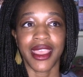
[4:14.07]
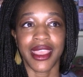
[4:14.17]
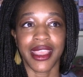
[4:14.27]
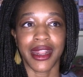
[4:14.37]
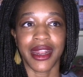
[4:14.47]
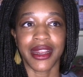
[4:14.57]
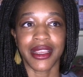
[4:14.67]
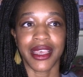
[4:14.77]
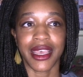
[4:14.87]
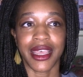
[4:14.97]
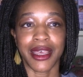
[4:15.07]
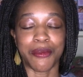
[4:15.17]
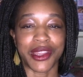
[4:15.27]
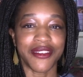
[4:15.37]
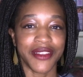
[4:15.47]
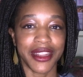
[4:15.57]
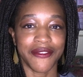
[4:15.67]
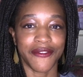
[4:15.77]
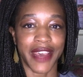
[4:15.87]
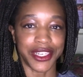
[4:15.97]
in a bit of an
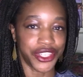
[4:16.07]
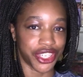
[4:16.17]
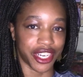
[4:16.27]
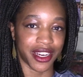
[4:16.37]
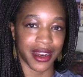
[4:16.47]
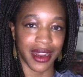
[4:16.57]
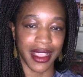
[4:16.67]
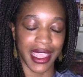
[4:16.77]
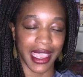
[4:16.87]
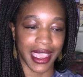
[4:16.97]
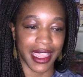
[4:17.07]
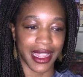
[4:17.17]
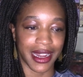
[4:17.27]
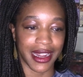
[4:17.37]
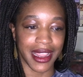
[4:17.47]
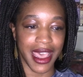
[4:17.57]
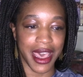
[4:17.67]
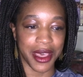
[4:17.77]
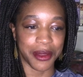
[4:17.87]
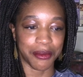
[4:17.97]
adventure and
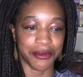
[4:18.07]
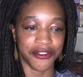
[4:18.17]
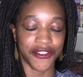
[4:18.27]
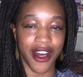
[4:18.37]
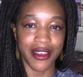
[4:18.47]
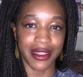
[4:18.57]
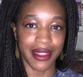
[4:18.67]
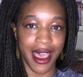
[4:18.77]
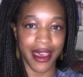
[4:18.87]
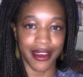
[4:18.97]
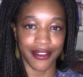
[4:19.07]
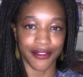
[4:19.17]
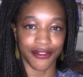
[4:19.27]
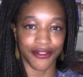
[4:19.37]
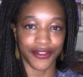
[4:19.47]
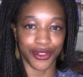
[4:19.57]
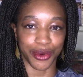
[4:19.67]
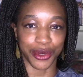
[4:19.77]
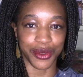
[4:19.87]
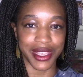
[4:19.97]
fall in love
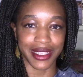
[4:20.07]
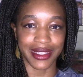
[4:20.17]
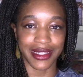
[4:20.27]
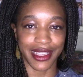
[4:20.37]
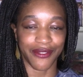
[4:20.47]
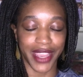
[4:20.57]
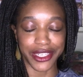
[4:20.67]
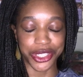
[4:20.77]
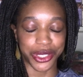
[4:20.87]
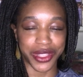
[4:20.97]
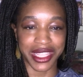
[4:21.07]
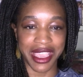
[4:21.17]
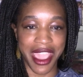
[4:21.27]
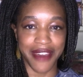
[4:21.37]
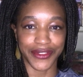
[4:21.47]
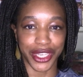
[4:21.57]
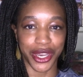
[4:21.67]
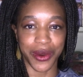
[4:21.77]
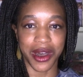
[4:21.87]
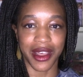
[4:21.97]
through this adventure that they have to
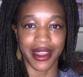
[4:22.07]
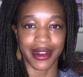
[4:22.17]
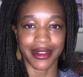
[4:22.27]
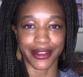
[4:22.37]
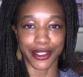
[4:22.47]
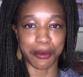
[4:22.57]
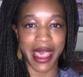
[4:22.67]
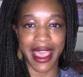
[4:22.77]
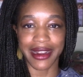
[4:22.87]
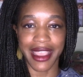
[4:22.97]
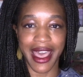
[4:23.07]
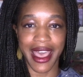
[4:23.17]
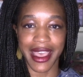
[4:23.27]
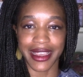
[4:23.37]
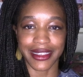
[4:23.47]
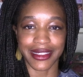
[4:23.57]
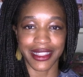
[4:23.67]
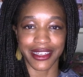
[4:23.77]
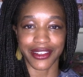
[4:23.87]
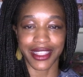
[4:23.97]
go on. There's bad guys,
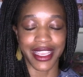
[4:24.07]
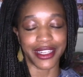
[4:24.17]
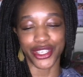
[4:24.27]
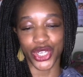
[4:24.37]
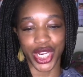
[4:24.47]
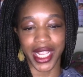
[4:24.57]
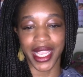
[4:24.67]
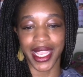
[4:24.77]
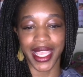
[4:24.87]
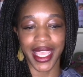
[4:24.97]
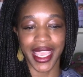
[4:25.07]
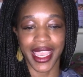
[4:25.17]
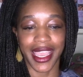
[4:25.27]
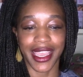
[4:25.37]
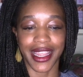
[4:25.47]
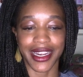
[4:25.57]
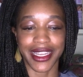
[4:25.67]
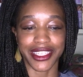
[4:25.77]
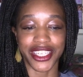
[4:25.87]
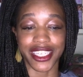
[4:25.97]
there's intrigue, and
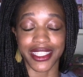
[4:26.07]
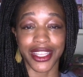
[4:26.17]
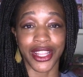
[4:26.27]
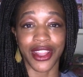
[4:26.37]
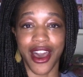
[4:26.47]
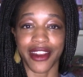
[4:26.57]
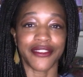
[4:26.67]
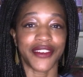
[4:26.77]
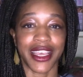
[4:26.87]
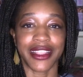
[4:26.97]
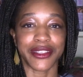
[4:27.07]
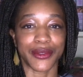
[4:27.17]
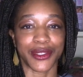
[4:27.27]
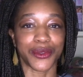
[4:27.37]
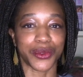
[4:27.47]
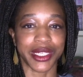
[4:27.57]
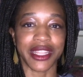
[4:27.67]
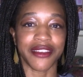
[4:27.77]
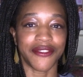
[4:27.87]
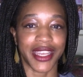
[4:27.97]
it's just a lot of fun. This was a
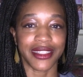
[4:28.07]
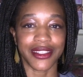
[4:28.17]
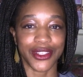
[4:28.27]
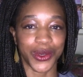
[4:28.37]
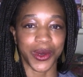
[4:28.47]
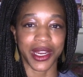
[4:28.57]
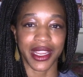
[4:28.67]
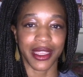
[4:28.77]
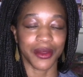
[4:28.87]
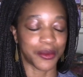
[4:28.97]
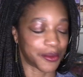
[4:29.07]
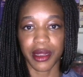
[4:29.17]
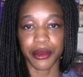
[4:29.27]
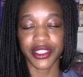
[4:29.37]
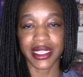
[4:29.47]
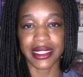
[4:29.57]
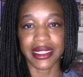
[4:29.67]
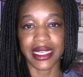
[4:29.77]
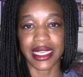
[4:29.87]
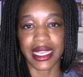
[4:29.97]
really fun story. Number
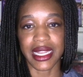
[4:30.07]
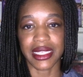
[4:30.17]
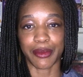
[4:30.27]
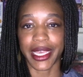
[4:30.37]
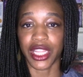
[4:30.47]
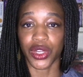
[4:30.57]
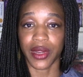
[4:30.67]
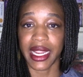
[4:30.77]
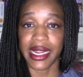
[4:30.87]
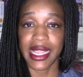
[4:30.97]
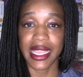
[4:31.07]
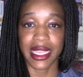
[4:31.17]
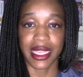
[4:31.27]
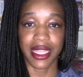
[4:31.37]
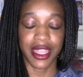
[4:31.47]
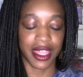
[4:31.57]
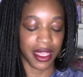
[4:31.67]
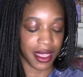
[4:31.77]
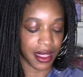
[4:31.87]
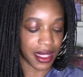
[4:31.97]
16 is by Lorraine Heath.
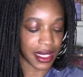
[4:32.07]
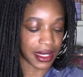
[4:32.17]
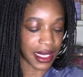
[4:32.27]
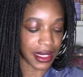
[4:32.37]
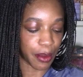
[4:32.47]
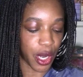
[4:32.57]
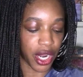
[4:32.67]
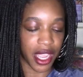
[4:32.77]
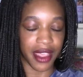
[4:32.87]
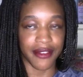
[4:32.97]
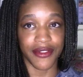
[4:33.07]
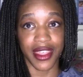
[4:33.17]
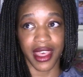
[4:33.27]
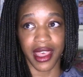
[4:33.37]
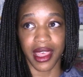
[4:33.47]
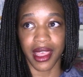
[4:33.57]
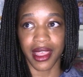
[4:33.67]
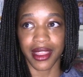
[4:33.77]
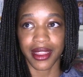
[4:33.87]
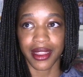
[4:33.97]
This is part of
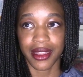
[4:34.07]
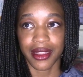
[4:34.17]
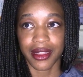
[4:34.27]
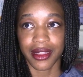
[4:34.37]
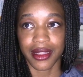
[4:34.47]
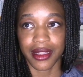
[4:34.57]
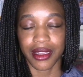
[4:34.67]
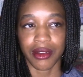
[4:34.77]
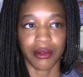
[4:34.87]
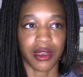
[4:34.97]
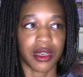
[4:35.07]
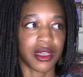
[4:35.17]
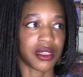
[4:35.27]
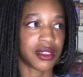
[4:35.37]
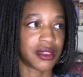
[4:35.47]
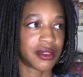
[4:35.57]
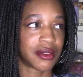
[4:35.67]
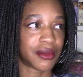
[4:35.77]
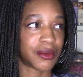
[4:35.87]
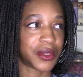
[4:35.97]
the, oh gosh,
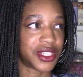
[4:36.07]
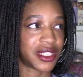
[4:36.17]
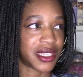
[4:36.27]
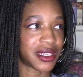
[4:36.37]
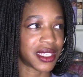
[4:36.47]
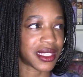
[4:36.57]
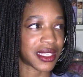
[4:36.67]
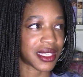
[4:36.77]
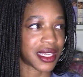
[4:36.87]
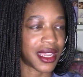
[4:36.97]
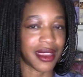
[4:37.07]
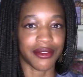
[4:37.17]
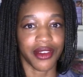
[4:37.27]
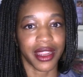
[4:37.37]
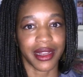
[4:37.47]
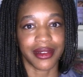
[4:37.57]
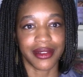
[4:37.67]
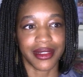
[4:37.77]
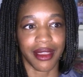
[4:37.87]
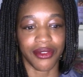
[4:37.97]
which series is it? I've
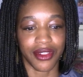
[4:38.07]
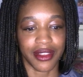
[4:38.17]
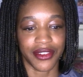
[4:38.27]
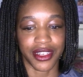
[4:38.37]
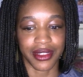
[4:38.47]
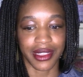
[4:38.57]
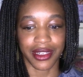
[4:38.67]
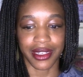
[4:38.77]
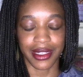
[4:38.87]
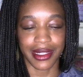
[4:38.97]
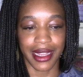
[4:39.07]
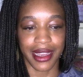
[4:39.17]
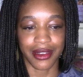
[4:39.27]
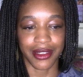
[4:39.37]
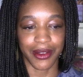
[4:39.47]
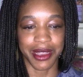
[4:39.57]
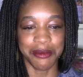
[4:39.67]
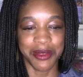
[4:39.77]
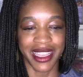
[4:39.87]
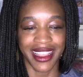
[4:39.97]
read several of her series now, so I'm